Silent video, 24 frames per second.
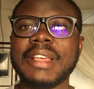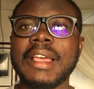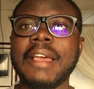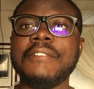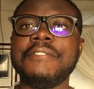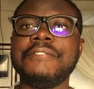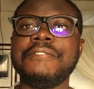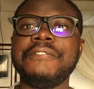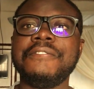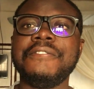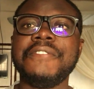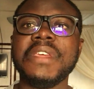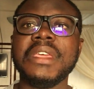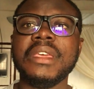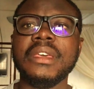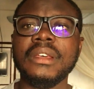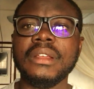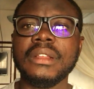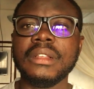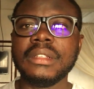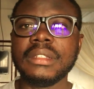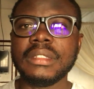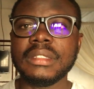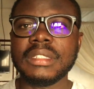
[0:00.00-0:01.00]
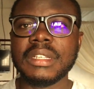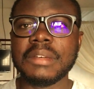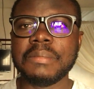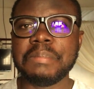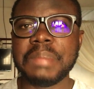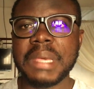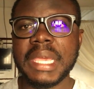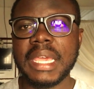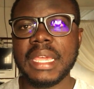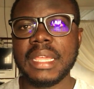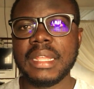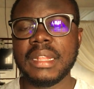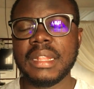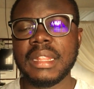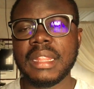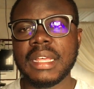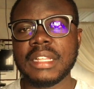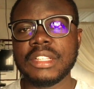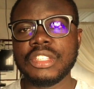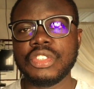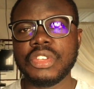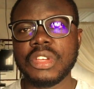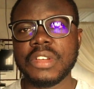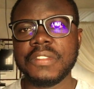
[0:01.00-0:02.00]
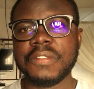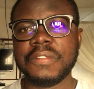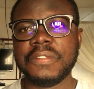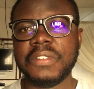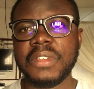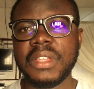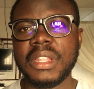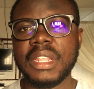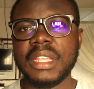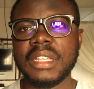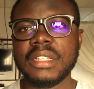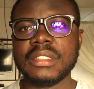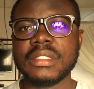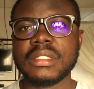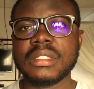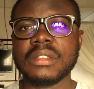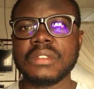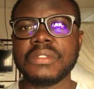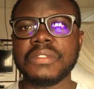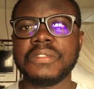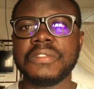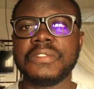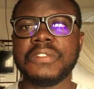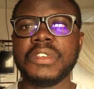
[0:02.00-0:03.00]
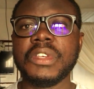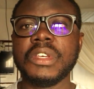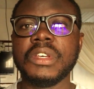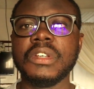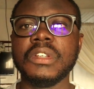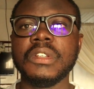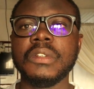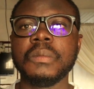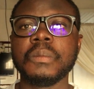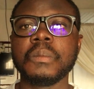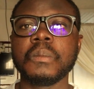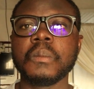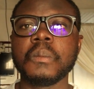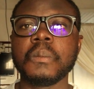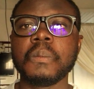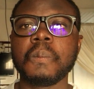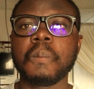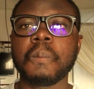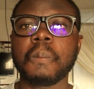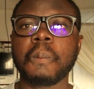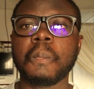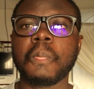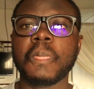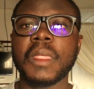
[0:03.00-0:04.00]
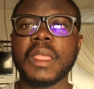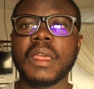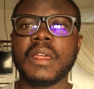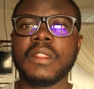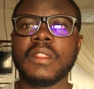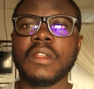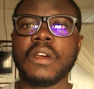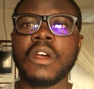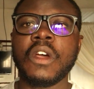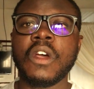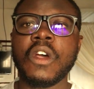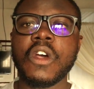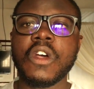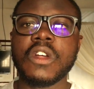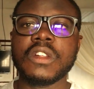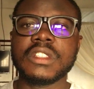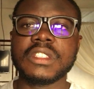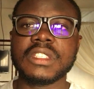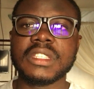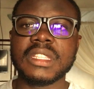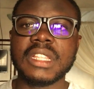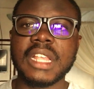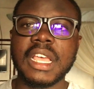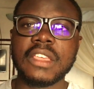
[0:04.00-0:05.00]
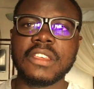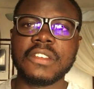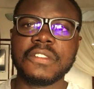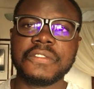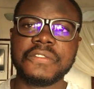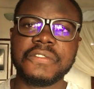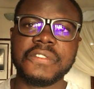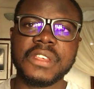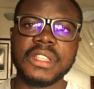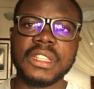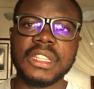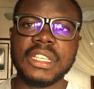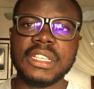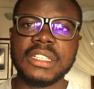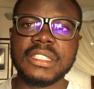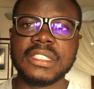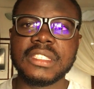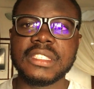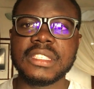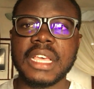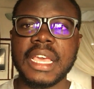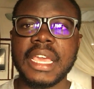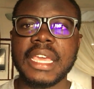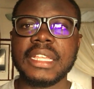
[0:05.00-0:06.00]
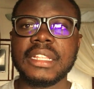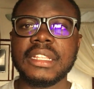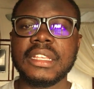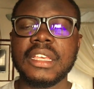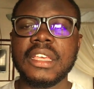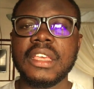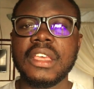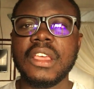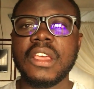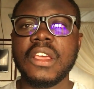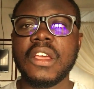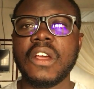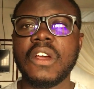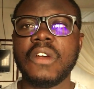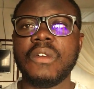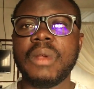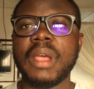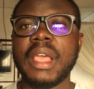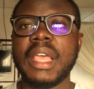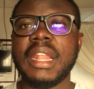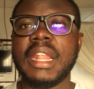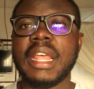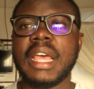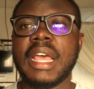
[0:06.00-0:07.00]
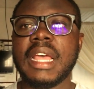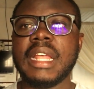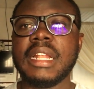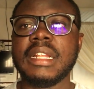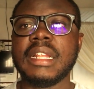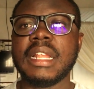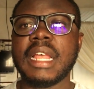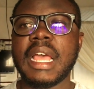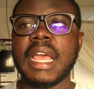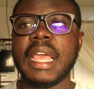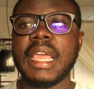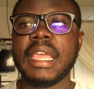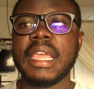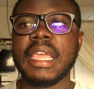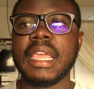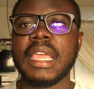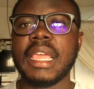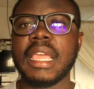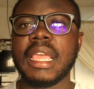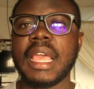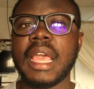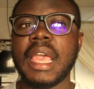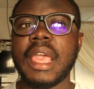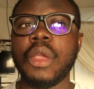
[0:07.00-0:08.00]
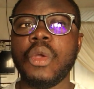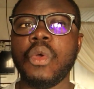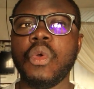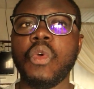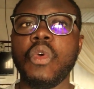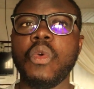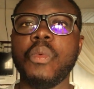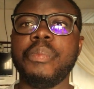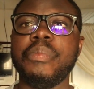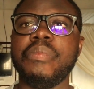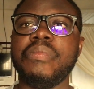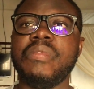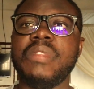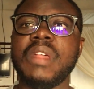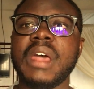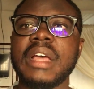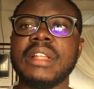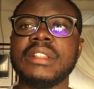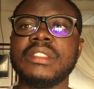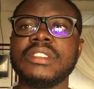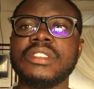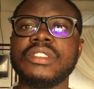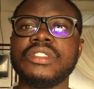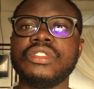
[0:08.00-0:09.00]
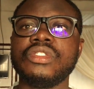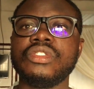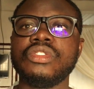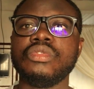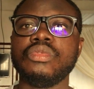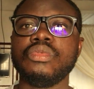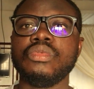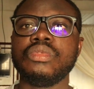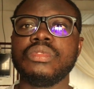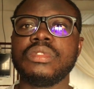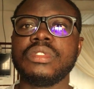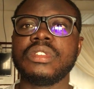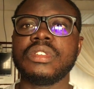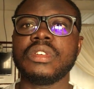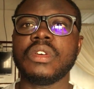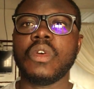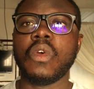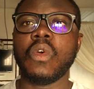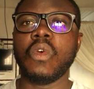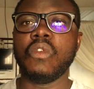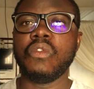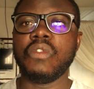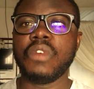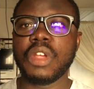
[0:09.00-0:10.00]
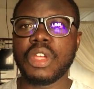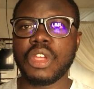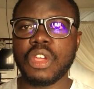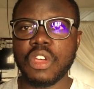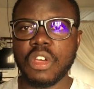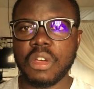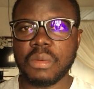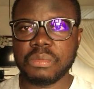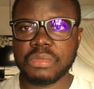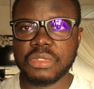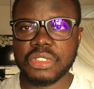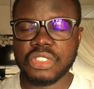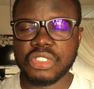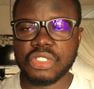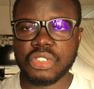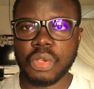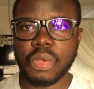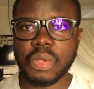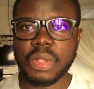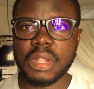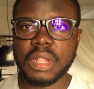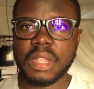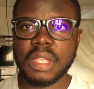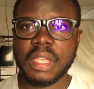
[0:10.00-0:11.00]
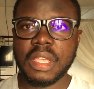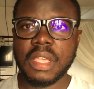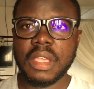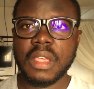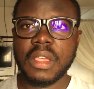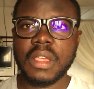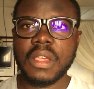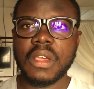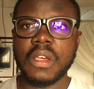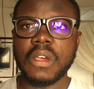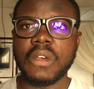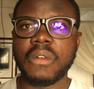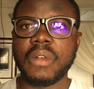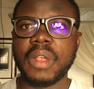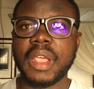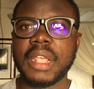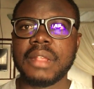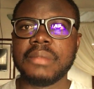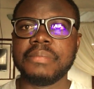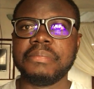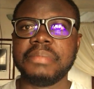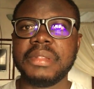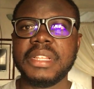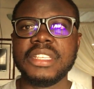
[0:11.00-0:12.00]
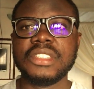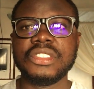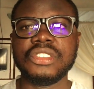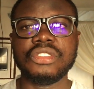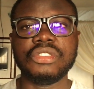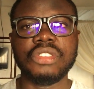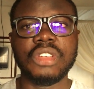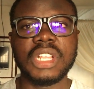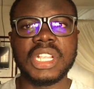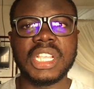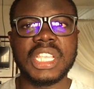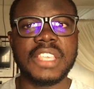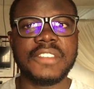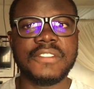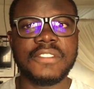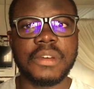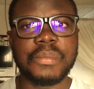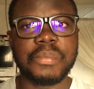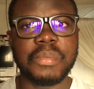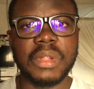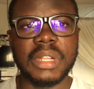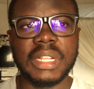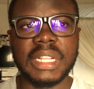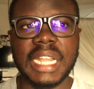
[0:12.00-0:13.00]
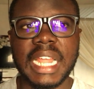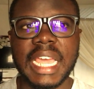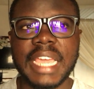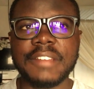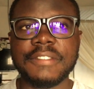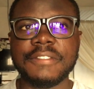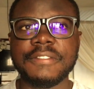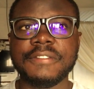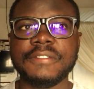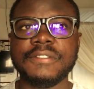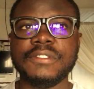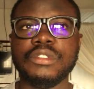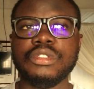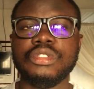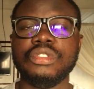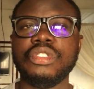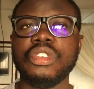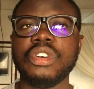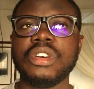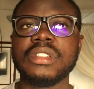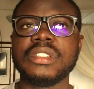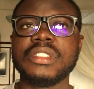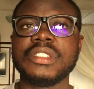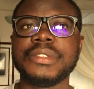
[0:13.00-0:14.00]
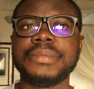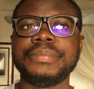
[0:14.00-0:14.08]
feel the pain that you're feeling, to feel the hurt that you feel inside, all right? And I hope that you would overcome soon, all right? Please do not give up on life. Do not